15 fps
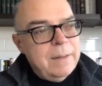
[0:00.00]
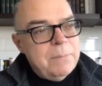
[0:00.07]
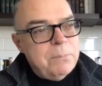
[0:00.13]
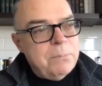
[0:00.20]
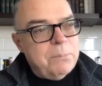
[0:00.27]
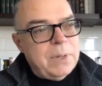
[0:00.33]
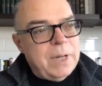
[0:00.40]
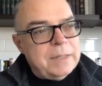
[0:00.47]

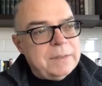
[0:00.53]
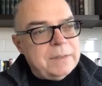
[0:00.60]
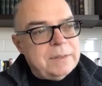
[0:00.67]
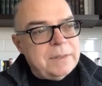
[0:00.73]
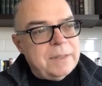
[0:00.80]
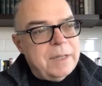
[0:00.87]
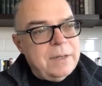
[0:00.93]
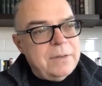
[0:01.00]
But
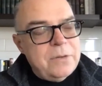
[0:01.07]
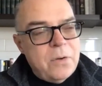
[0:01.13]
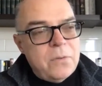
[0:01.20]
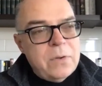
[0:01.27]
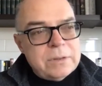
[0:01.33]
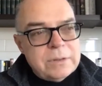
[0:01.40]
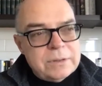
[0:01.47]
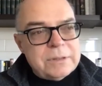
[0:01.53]

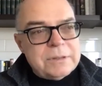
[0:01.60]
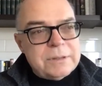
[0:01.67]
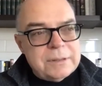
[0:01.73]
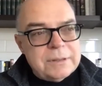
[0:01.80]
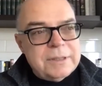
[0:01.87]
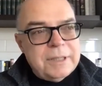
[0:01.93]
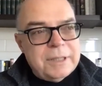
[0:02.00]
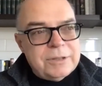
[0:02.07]
no, it's
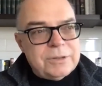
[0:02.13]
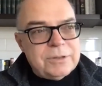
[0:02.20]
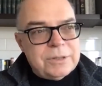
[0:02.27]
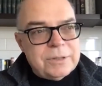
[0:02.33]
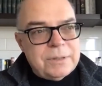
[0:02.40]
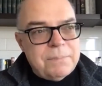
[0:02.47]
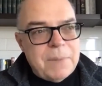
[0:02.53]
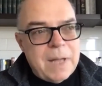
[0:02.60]

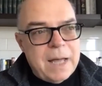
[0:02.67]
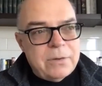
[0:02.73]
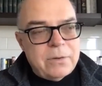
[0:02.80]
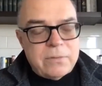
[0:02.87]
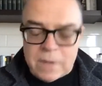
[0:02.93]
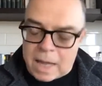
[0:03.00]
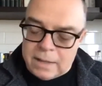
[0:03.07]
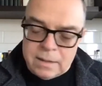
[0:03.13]
just a matter
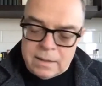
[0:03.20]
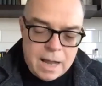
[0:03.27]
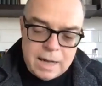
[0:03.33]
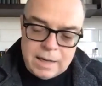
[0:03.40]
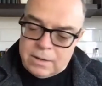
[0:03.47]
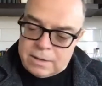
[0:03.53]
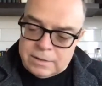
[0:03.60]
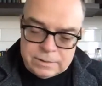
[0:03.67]
of, and I
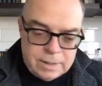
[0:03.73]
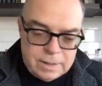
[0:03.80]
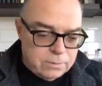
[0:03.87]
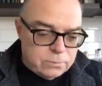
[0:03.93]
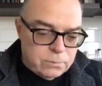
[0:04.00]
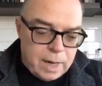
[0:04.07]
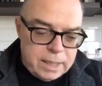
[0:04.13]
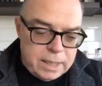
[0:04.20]
got to say,
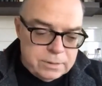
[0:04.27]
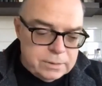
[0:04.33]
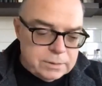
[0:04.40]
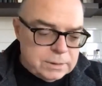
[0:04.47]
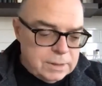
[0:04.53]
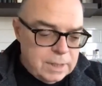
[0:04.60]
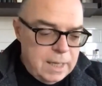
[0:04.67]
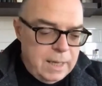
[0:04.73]
the
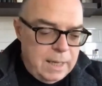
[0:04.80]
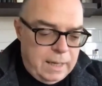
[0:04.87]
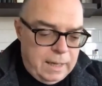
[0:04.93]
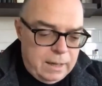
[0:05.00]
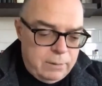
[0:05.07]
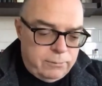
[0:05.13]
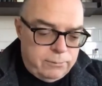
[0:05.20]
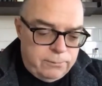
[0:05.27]
writers,
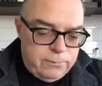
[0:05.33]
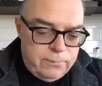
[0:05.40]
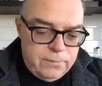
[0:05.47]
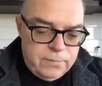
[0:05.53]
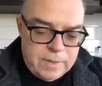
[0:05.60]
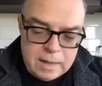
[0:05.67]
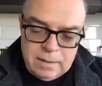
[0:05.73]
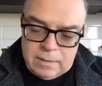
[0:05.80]
if
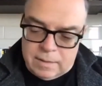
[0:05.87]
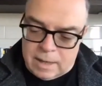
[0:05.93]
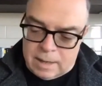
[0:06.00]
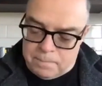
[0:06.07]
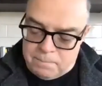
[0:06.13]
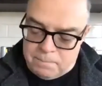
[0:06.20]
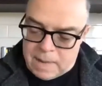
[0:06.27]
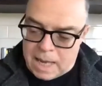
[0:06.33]
they
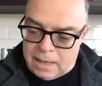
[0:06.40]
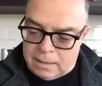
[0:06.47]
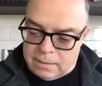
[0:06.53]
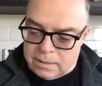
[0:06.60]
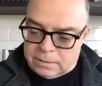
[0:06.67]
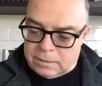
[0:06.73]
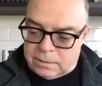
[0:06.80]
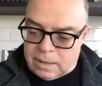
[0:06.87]
make
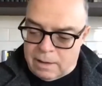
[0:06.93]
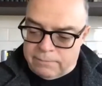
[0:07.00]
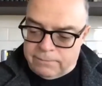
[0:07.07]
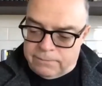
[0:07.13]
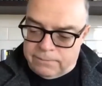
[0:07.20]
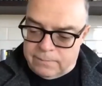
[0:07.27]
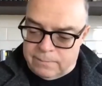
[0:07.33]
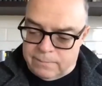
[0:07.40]
the
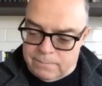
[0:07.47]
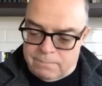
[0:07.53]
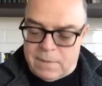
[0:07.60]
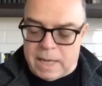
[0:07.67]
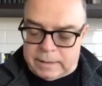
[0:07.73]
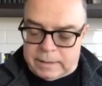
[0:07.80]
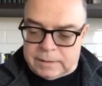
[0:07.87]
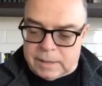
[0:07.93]
stuff
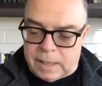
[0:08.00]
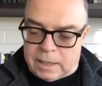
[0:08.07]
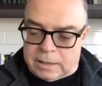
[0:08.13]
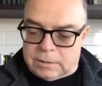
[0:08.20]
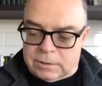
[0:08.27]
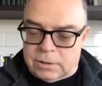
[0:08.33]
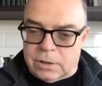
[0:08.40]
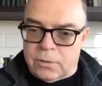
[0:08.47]
make
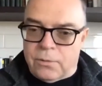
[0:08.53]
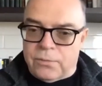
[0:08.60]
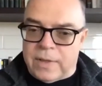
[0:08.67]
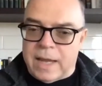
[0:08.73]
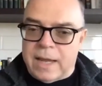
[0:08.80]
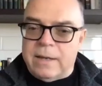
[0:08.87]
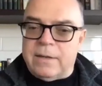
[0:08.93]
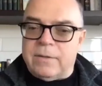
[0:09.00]
sense,
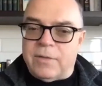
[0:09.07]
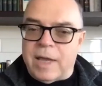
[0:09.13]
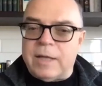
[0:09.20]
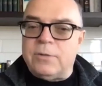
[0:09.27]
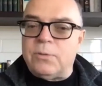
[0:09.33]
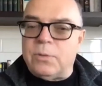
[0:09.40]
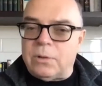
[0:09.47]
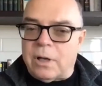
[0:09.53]
they
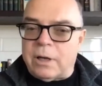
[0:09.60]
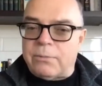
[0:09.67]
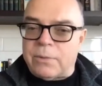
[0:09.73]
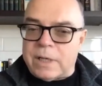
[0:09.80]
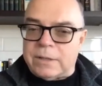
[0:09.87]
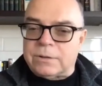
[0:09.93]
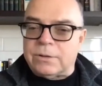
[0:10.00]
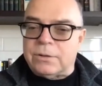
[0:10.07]
do a lot of
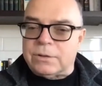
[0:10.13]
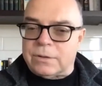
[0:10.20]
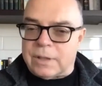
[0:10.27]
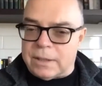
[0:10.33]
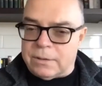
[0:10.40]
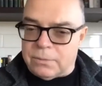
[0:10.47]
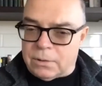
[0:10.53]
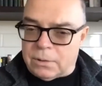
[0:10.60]
research,
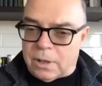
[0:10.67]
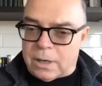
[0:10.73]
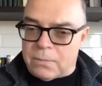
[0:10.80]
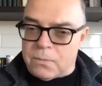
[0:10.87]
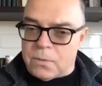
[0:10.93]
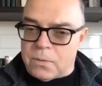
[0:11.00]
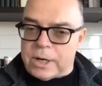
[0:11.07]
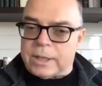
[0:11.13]
they do a lot of
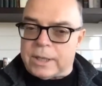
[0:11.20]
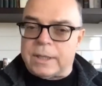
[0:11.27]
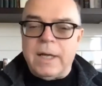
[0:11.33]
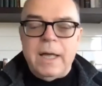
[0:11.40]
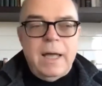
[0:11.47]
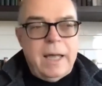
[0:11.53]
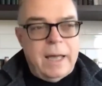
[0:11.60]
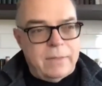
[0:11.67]
work,
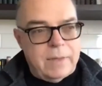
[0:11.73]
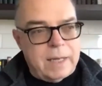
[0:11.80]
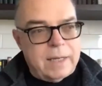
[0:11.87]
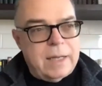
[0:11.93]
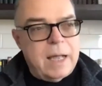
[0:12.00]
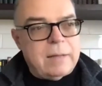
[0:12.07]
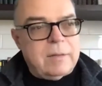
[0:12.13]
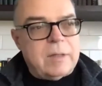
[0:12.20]
and they
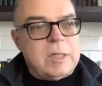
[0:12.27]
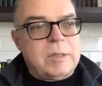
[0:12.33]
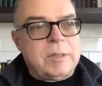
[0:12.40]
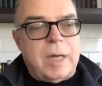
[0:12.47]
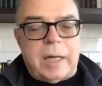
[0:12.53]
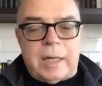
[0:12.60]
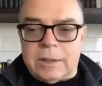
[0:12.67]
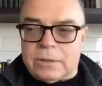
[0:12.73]
get the
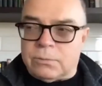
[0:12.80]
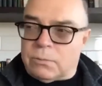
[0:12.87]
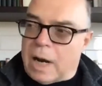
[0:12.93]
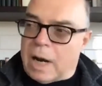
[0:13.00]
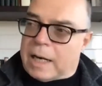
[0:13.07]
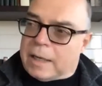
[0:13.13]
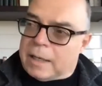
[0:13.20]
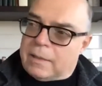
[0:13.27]
science
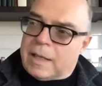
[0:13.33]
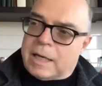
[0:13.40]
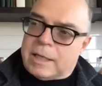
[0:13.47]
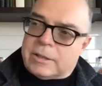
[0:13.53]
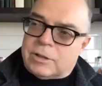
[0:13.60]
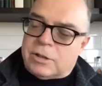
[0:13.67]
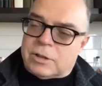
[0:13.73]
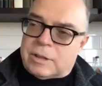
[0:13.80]
right, and then
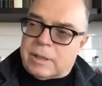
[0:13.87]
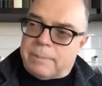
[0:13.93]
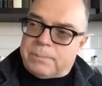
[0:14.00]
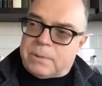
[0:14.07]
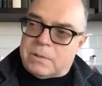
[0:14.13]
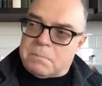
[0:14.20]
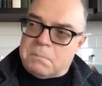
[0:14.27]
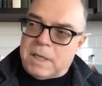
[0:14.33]
it's just
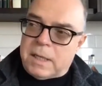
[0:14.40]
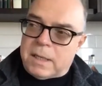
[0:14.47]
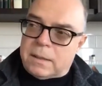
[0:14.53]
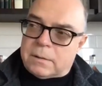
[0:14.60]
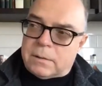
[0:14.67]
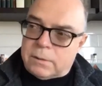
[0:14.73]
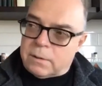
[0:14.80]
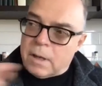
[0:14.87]
up to
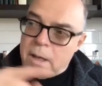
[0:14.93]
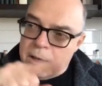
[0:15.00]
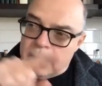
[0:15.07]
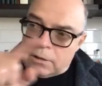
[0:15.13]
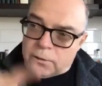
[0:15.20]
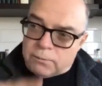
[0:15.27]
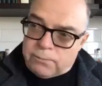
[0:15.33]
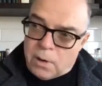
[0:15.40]
me
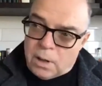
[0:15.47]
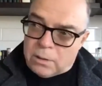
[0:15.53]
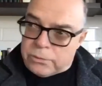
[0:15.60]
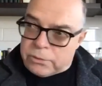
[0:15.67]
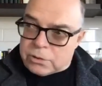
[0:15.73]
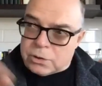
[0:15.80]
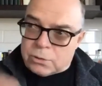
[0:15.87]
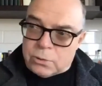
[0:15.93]
to follow
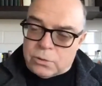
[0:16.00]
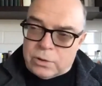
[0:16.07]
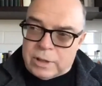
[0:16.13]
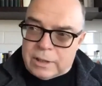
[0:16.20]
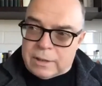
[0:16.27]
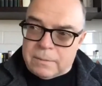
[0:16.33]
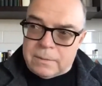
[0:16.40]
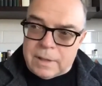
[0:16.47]
the
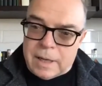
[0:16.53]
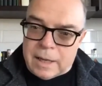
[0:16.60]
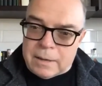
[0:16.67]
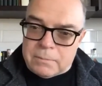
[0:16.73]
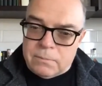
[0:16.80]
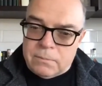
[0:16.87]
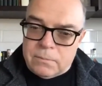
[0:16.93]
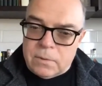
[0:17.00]
story
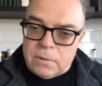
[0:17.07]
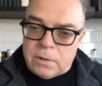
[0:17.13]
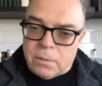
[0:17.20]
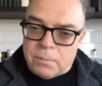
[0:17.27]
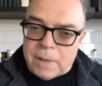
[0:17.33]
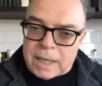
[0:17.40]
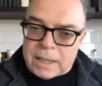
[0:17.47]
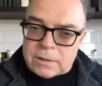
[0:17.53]
and
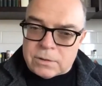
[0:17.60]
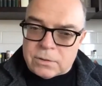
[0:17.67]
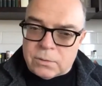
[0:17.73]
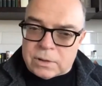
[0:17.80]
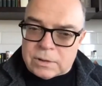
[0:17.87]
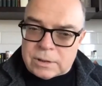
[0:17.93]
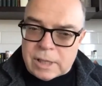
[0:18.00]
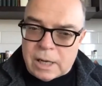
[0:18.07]
make it so
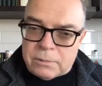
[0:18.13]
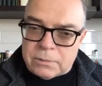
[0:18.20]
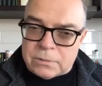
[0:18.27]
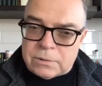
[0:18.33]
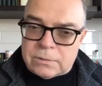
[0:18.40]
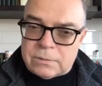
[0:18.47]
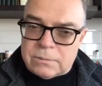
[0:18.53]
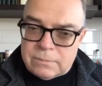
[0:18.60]
it
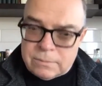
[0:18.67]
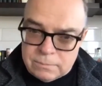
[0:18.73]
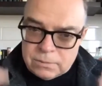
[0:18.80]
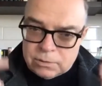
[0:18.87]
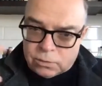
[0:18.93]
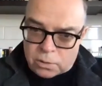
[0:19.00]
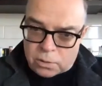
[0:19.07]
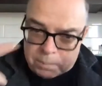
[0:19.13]
sounds,
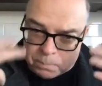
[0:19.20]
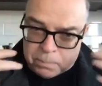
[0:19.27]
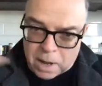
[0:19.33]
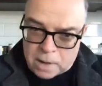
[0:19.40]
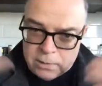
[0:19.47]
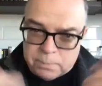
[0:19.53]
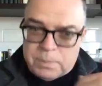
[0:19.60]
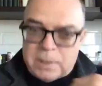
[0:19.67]
so that
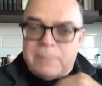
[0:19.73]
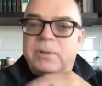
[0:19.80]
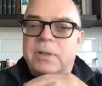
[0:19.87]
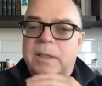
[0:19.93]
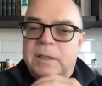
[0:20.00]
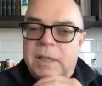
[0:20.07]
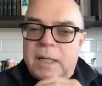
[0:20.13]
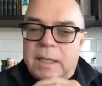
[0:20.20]
other people
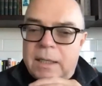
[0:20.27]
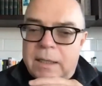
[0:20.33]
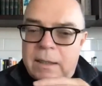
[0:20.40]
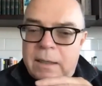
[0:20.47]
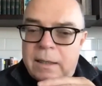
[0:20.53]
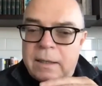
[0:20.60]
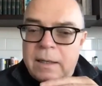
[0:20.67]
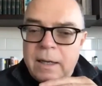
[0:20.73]
can take it
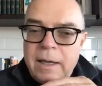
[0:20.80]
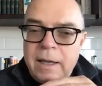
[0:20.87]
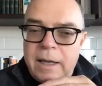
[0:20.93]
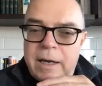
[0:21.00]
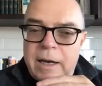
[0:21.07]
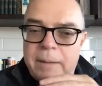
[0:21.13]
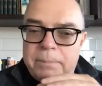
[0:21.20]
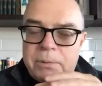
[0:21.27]
in
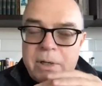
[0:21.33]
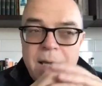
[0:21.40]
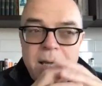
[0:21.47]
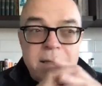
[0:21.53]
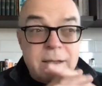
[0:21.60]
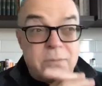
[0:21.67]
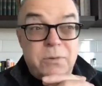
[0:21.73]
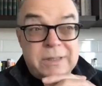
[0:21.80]
and
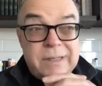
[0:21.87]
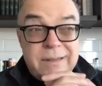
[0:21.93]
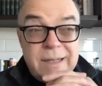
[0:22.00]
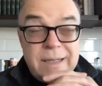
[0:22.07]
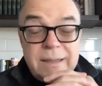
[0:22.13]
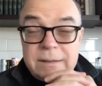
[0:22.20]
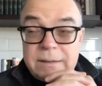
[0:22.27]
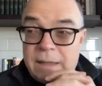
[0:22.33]
apprehend it, which I
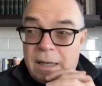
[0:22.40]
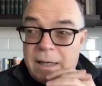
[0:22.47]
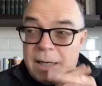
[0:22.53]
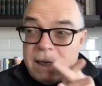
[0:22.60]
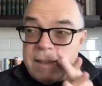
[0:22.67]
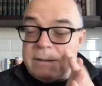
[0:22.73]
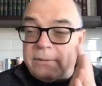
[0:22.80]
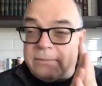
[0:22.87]
think is
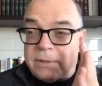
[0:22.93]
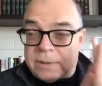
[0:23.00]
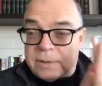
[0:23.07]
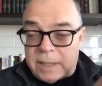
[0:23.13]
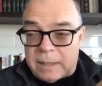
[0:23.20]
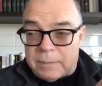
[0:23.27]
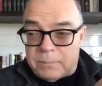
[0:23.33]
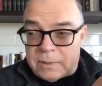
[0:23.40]
kind of the
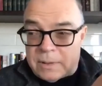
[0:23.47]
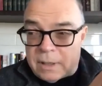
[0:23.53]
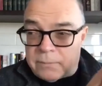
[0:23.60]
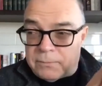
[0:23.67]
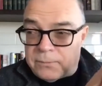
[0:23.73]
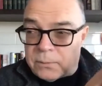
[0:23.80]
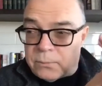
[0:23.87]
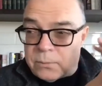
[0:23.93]
same
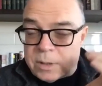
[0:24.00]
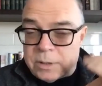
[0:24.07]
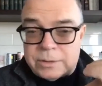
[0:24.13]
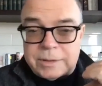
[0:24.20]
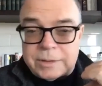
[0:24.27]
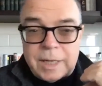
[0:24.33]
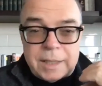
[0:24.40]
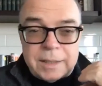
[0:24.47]
thing for real
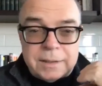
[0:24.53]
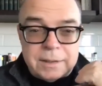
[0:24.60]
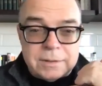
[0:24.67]
scientists,